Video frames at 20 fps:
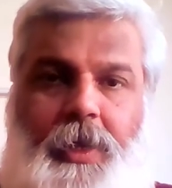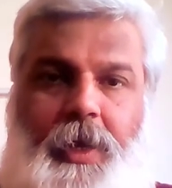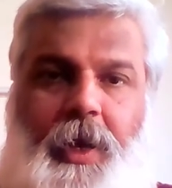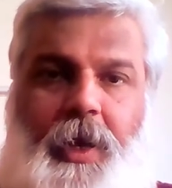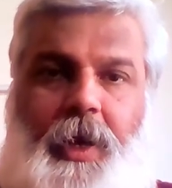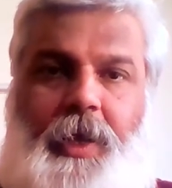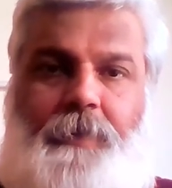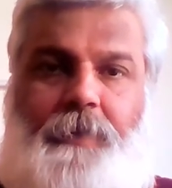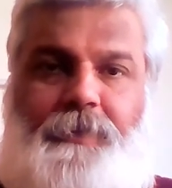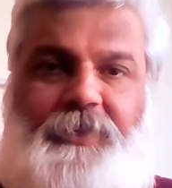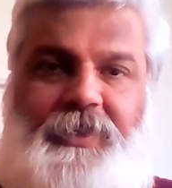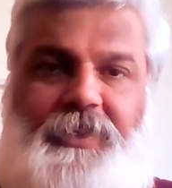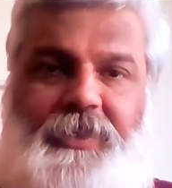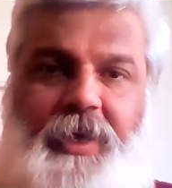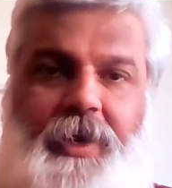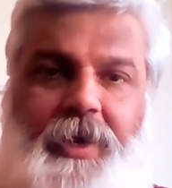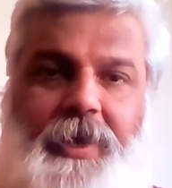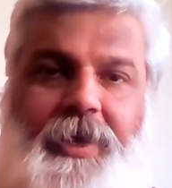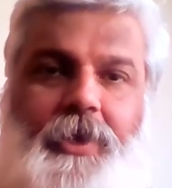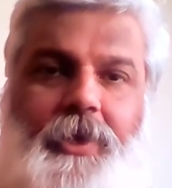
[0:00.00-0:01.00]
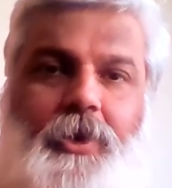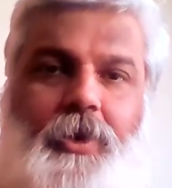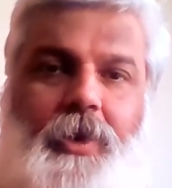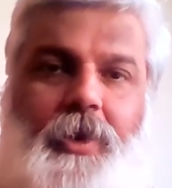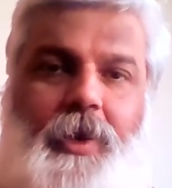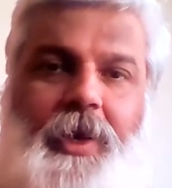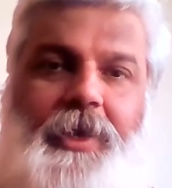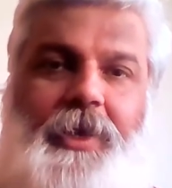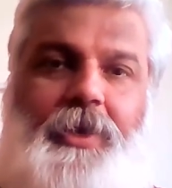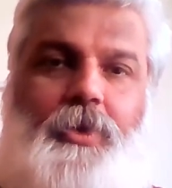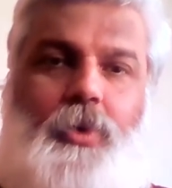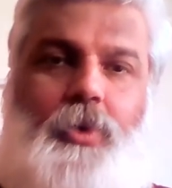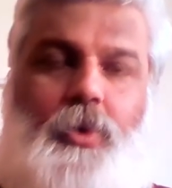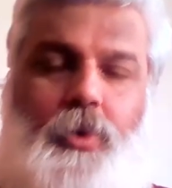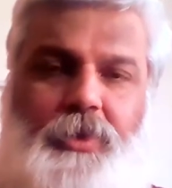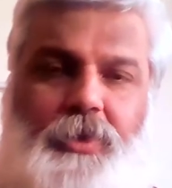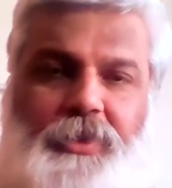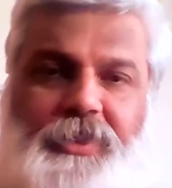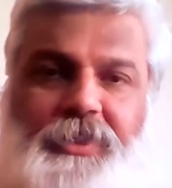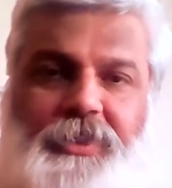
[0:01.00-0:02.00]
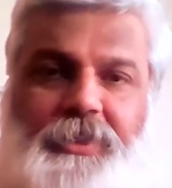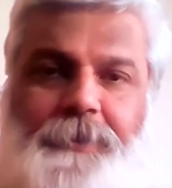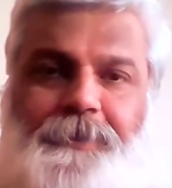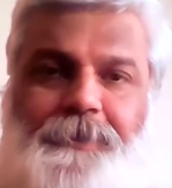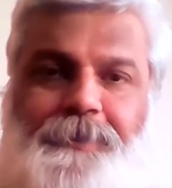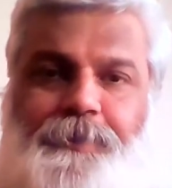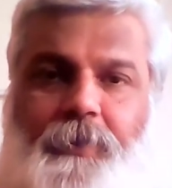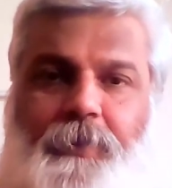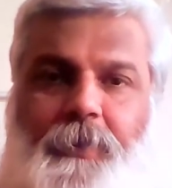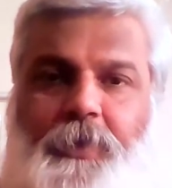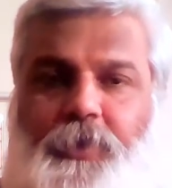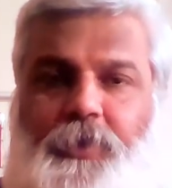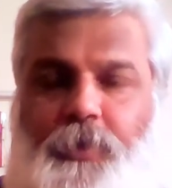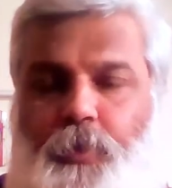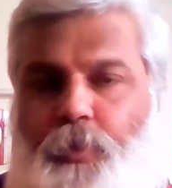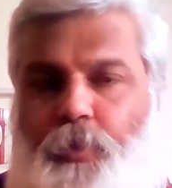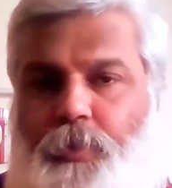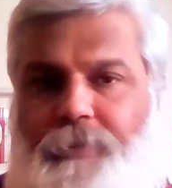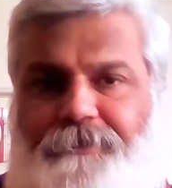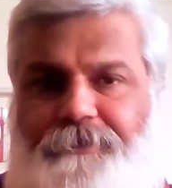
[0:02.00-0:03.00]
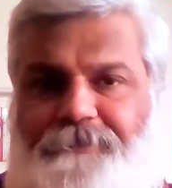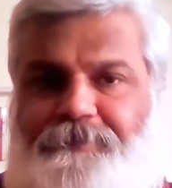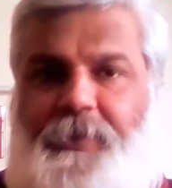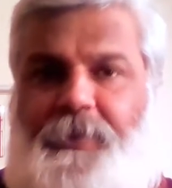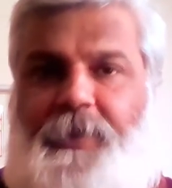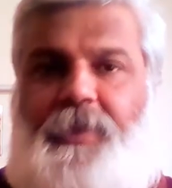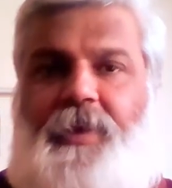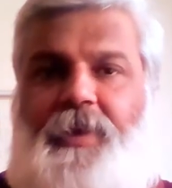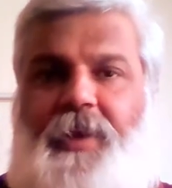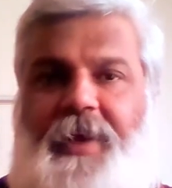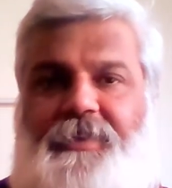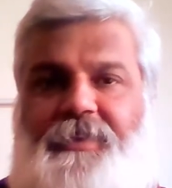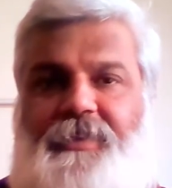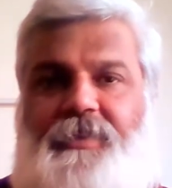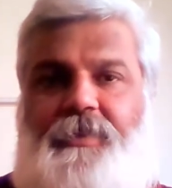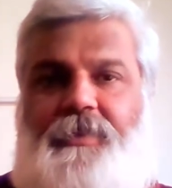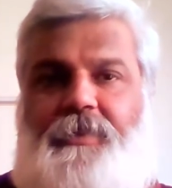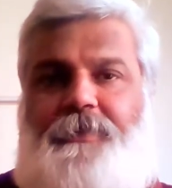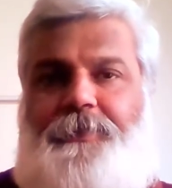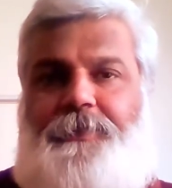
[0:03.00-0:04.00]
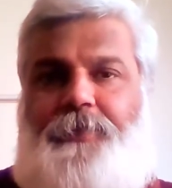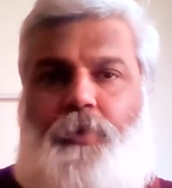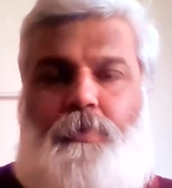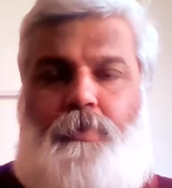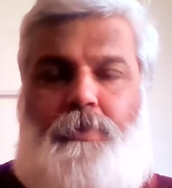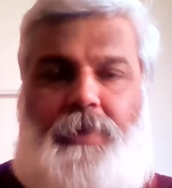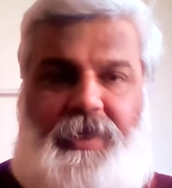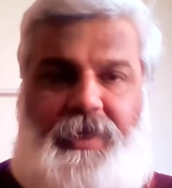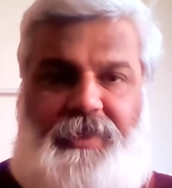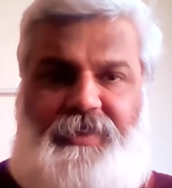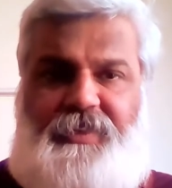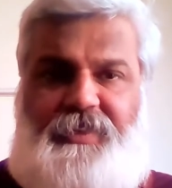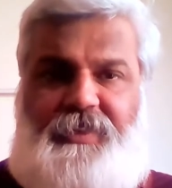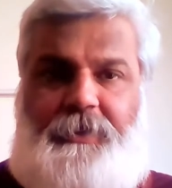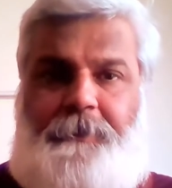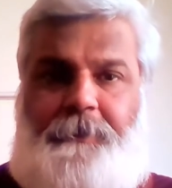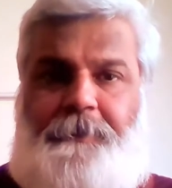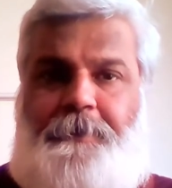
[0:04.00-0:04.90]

I am starting an online course soon in the next few months,